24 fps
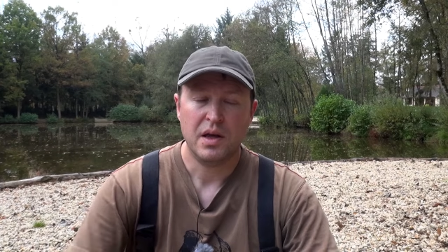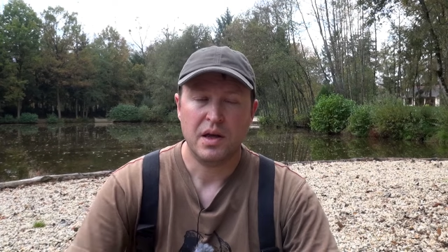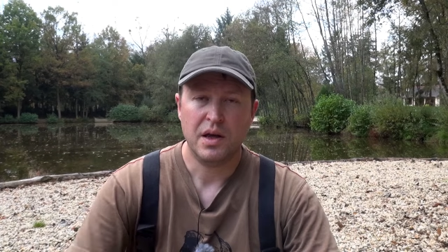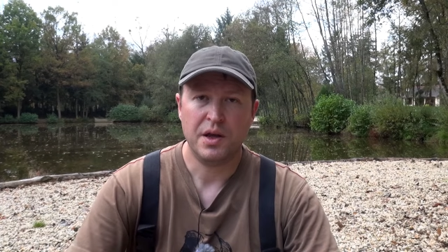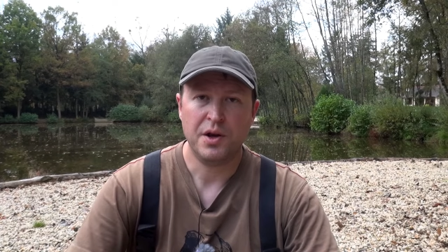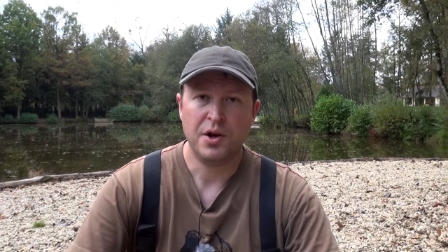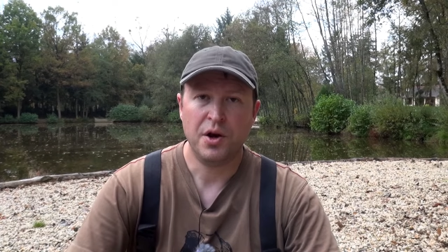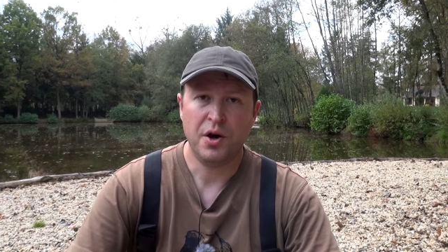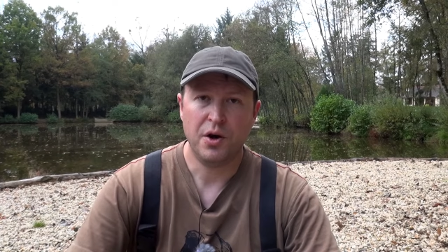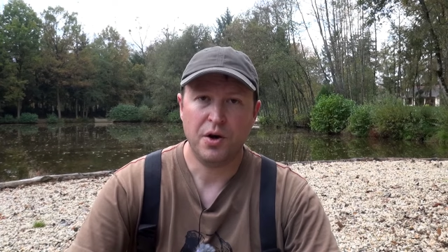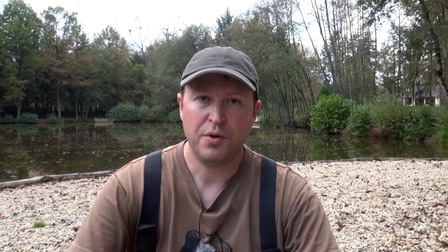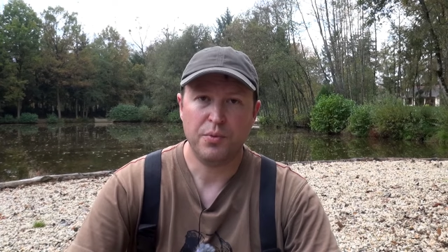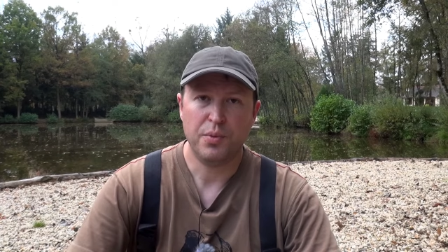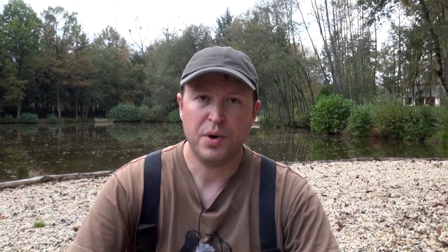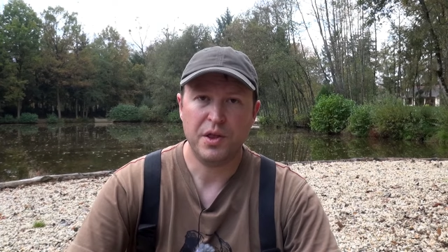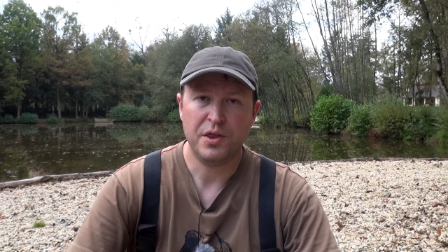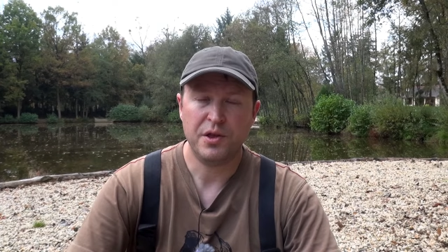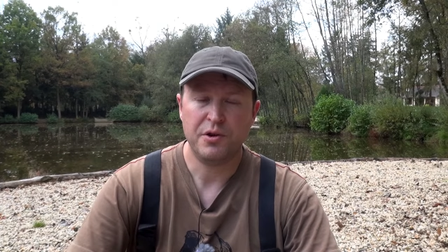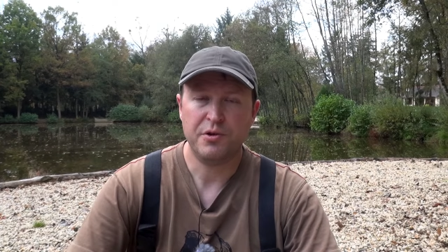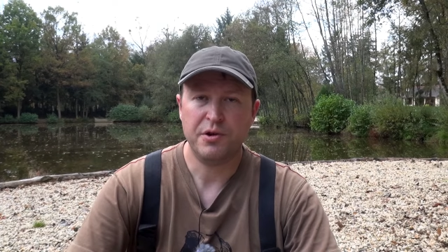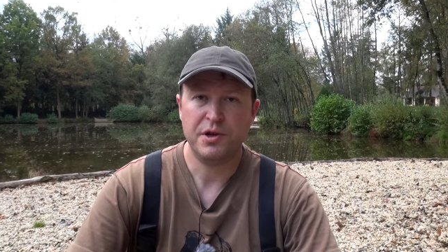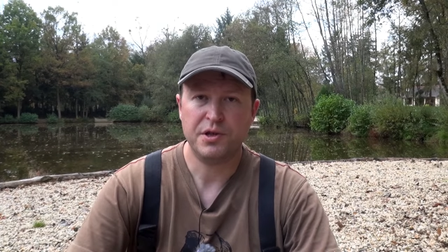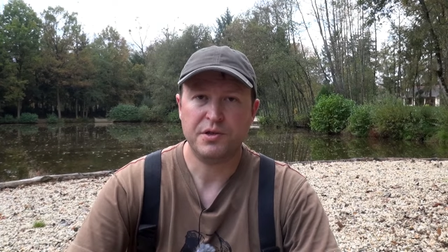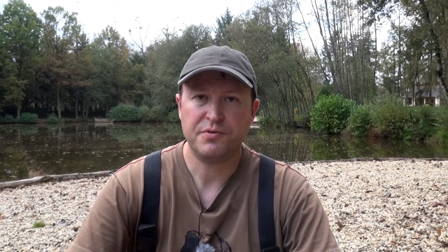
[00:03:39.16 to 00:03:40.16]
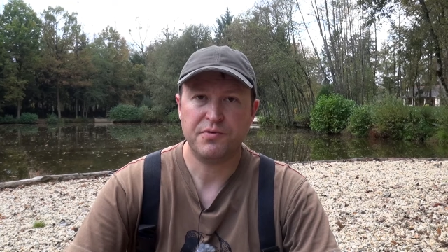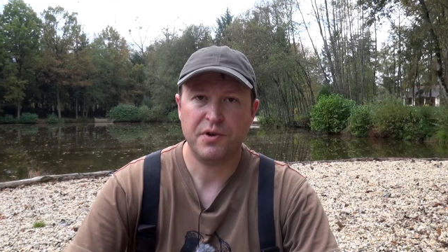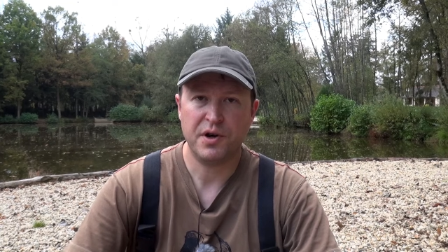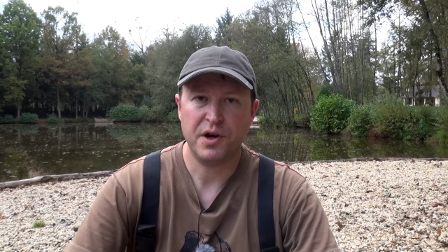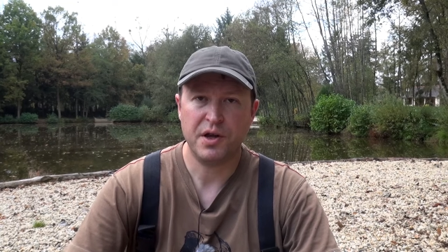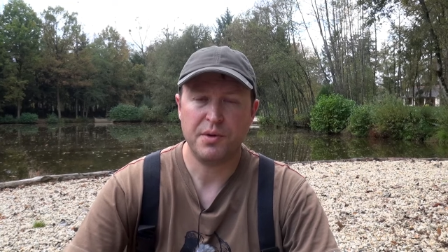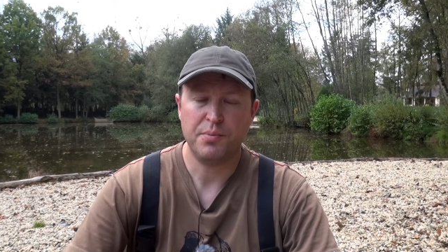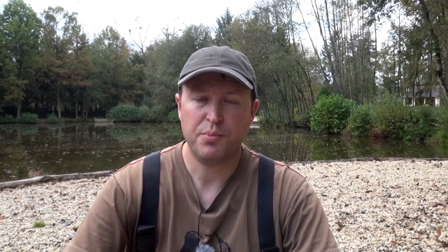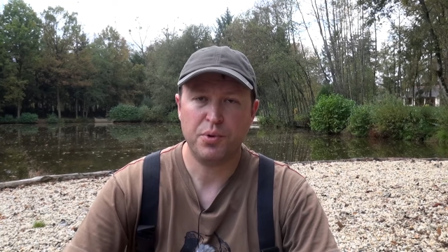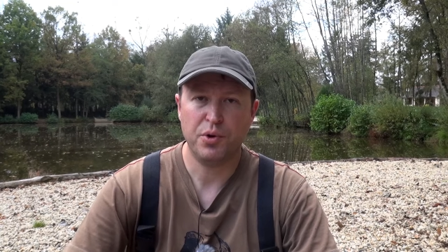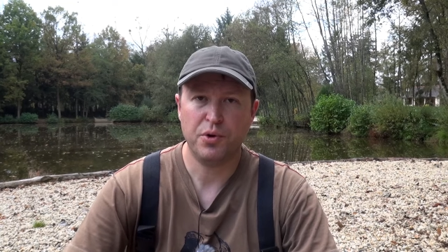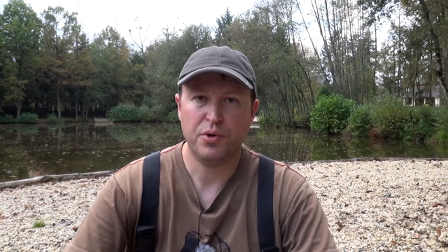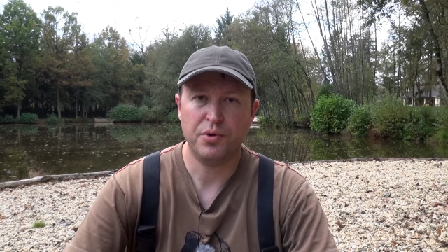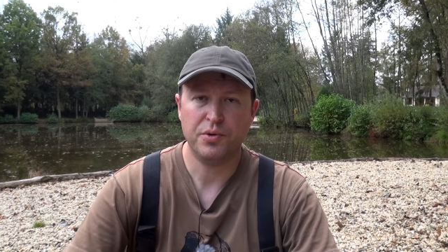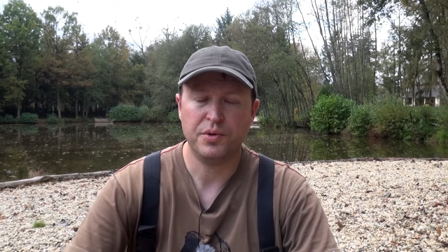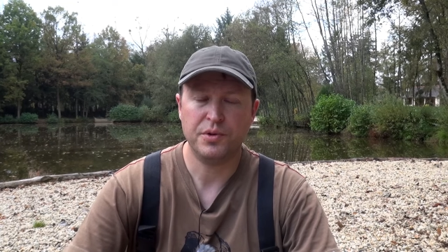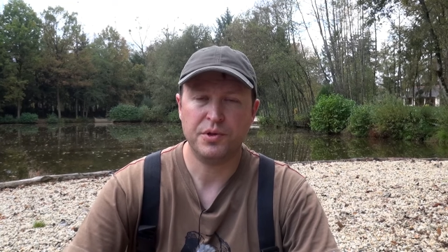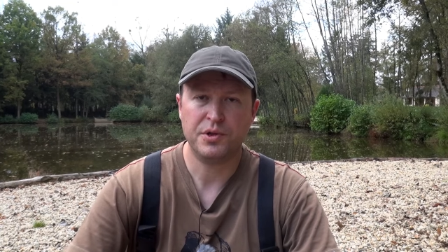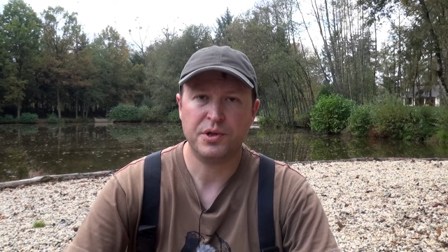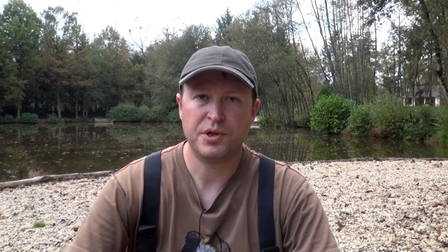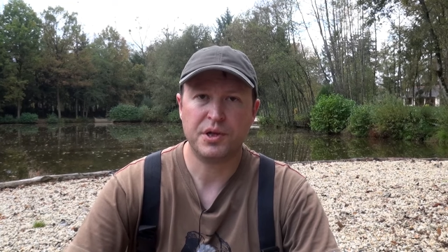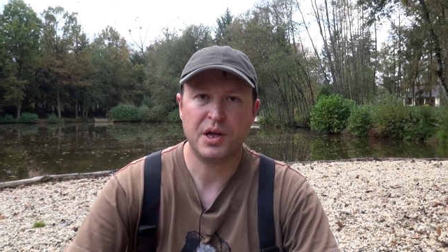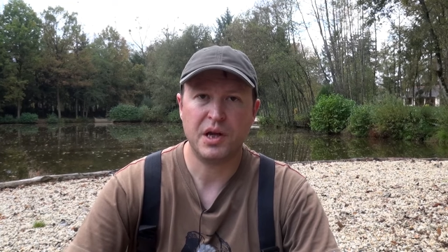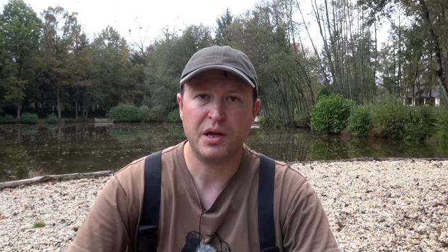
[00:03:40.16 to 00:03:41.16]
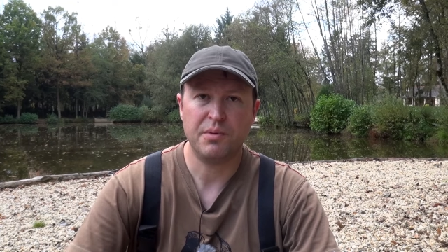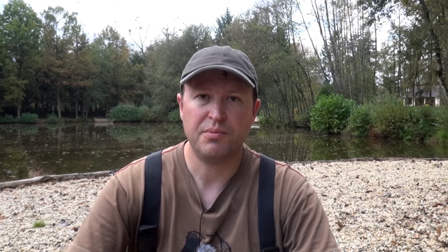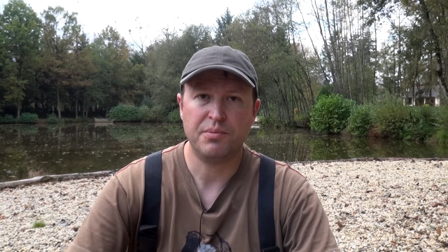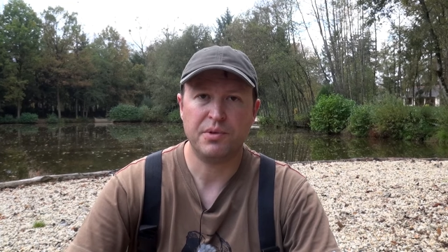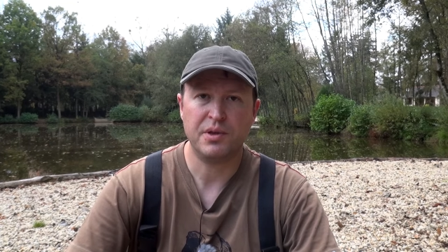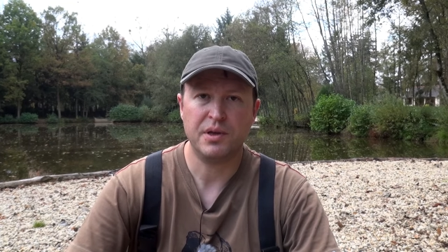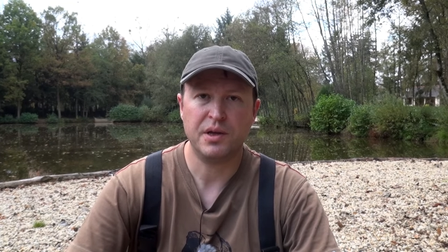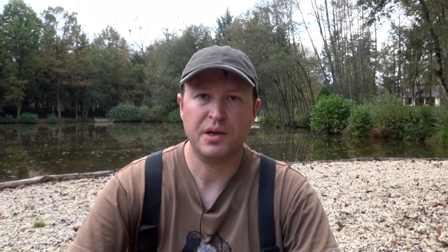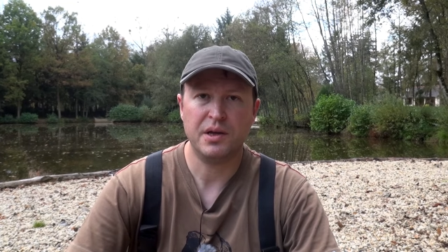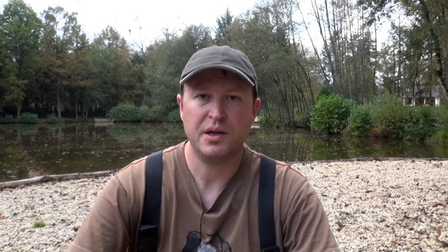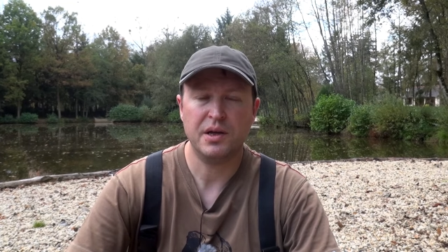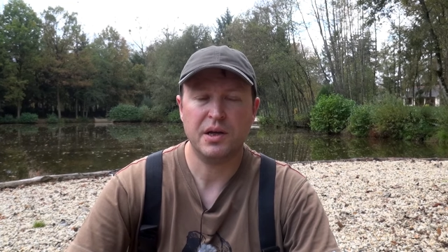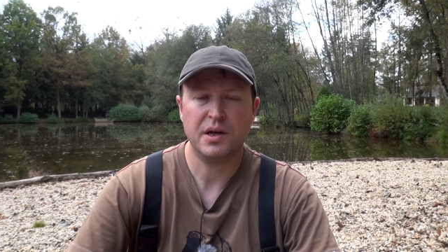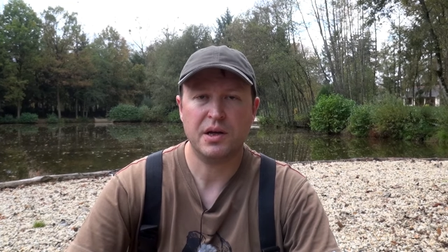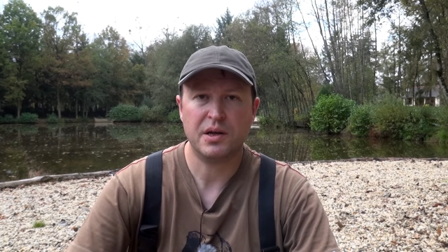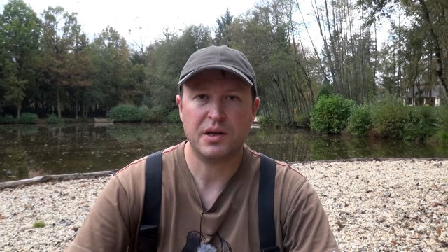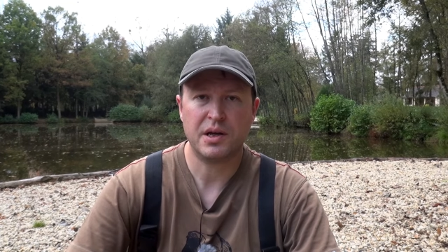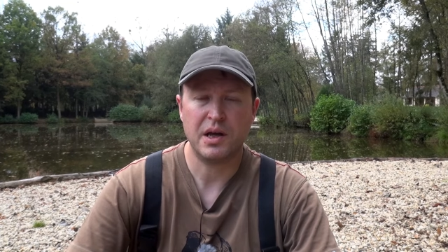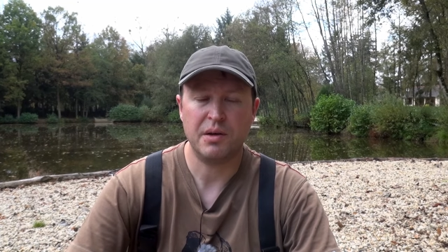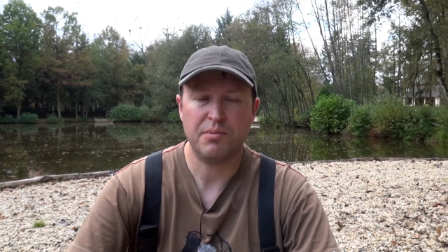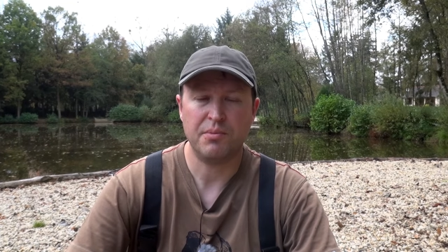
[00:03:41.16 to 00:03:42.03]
In hot weather, it's very important to keep the